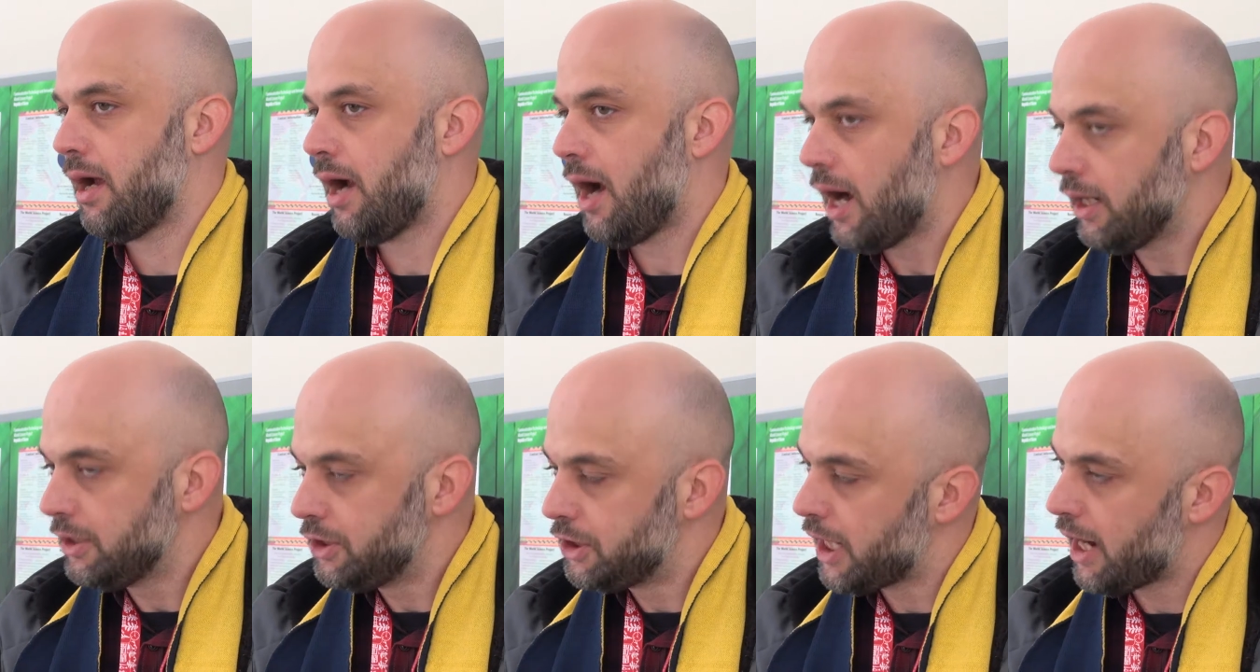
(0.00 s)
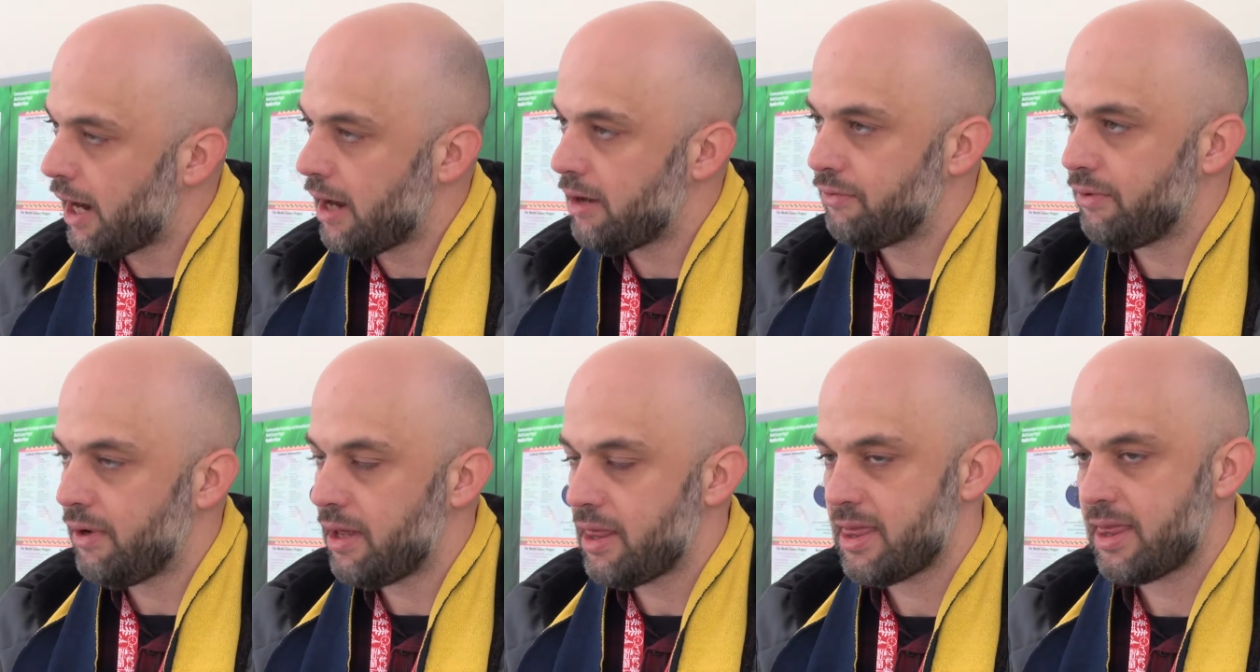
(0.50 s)

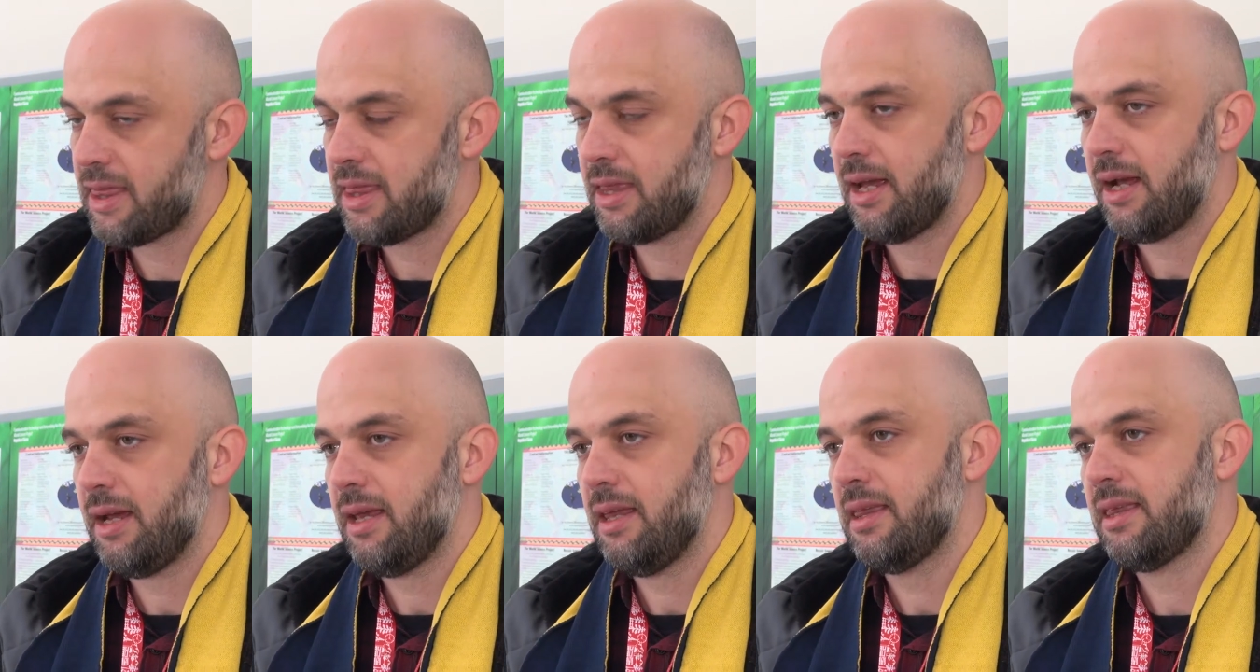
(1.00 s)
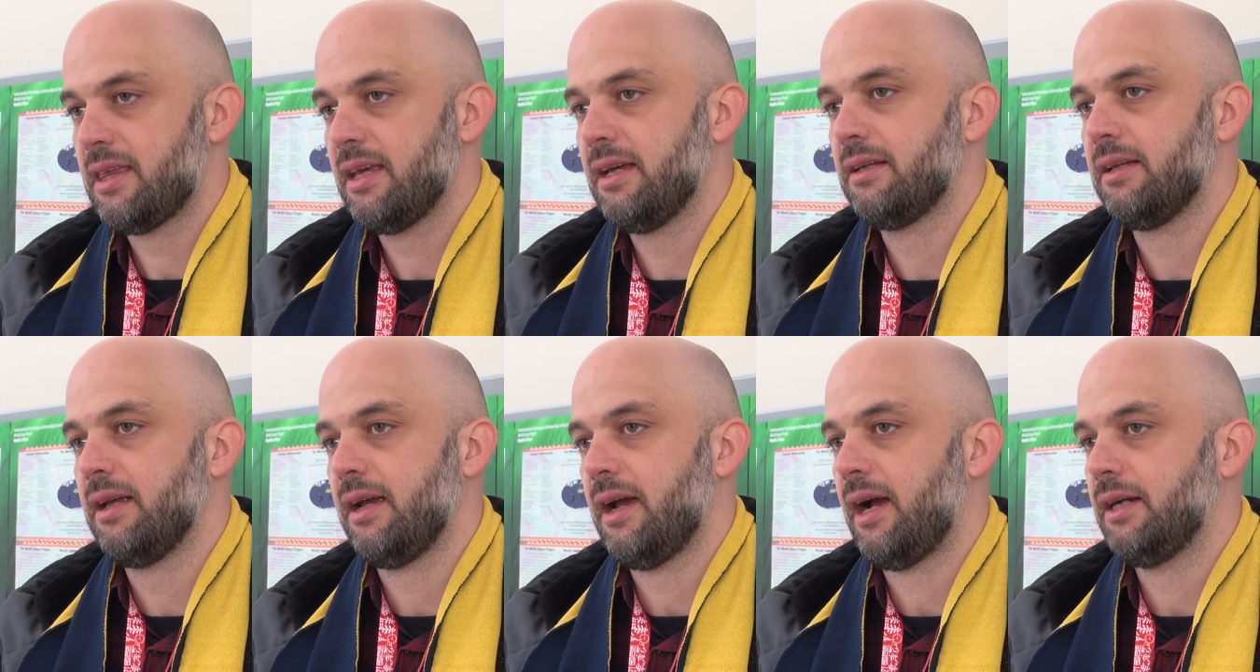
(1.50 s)
IGF, I
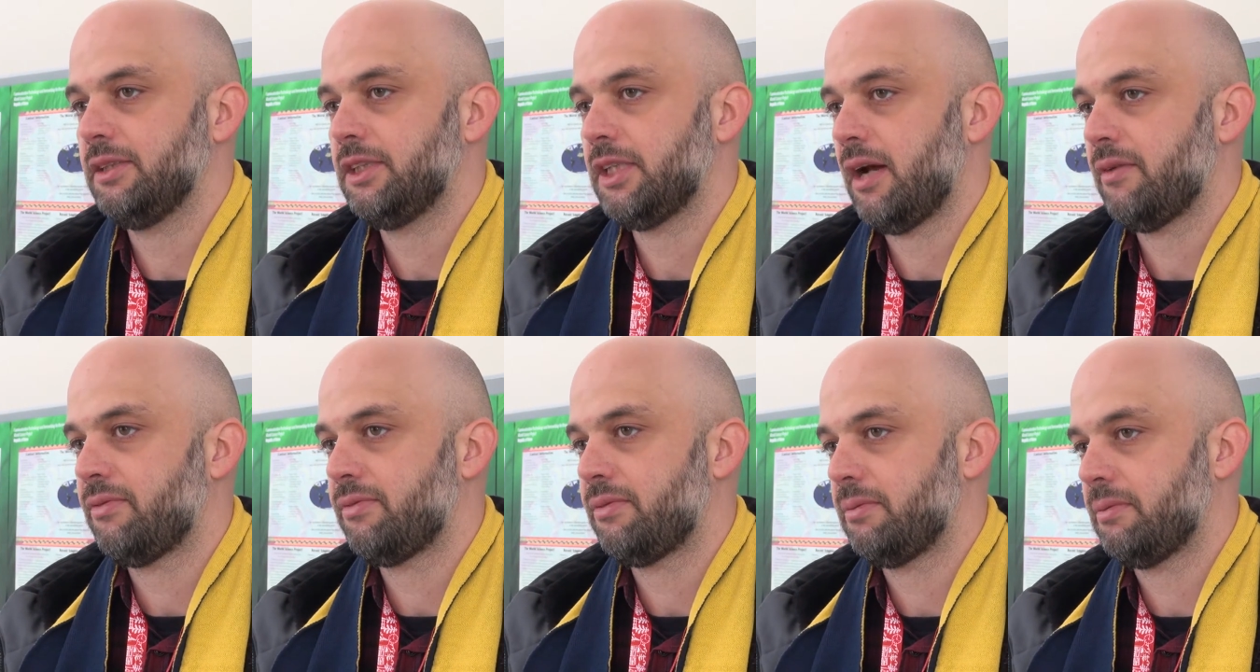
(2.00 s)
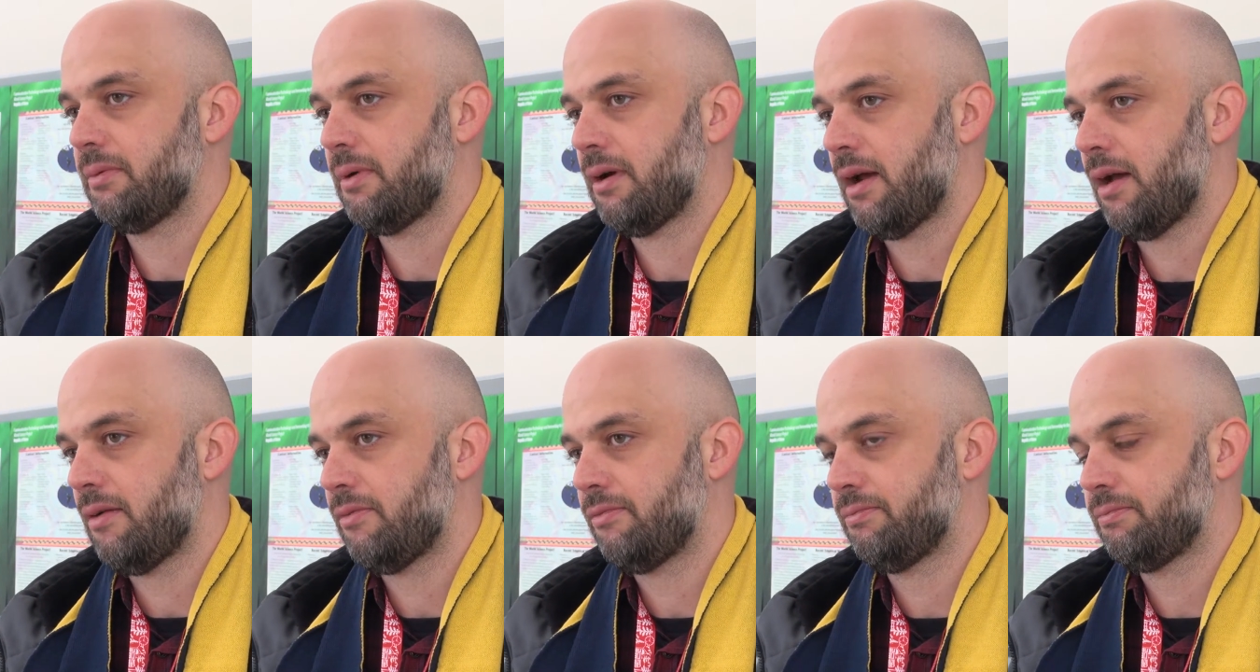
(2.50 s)
think the IGF
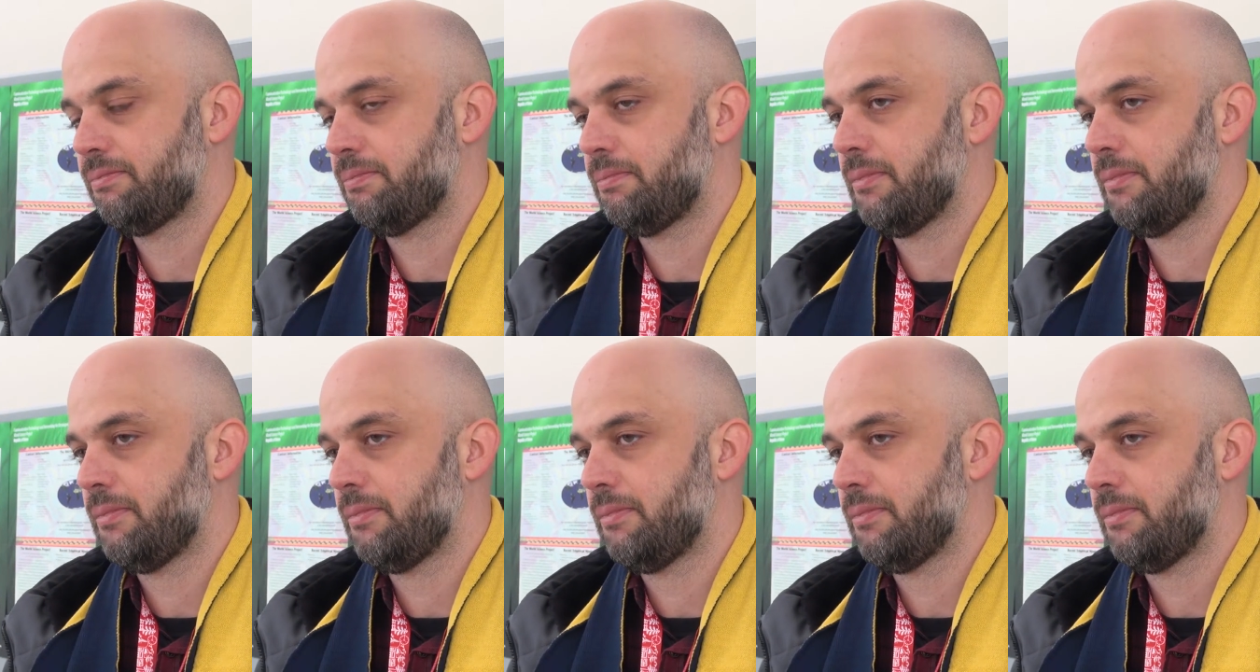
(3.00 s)
have